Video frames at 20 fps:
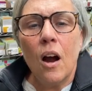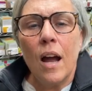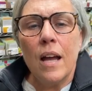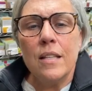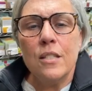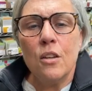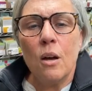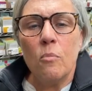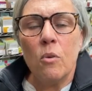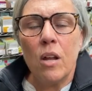All
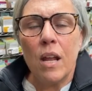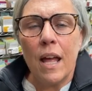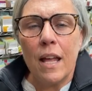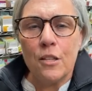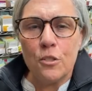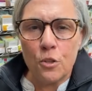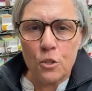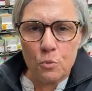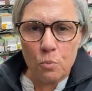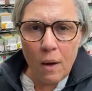right, so I'm going
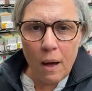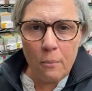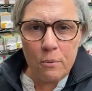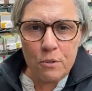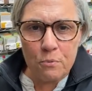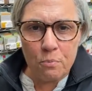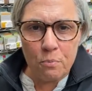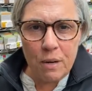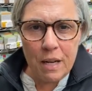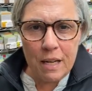to answer this. I
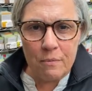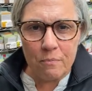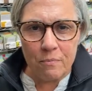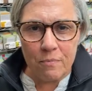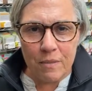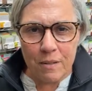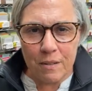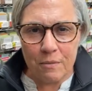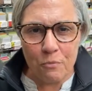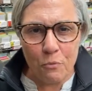was
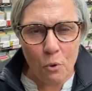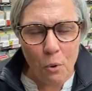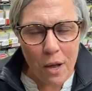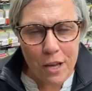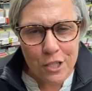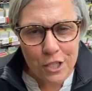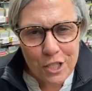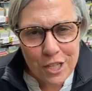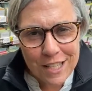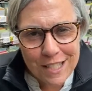reading
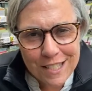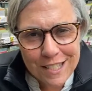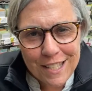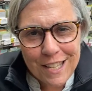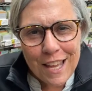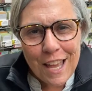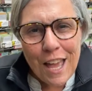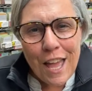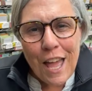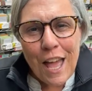
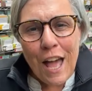questions.